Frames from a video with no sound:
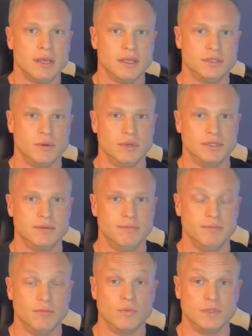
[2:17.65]
is going
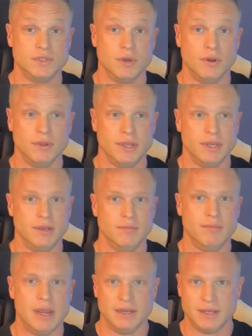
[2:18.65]
to result in
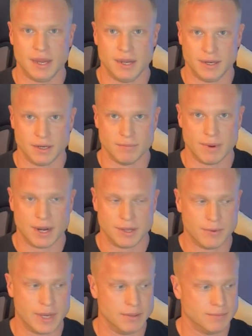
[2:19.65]
maintaining your
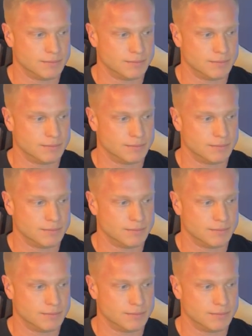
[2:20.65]
body weight.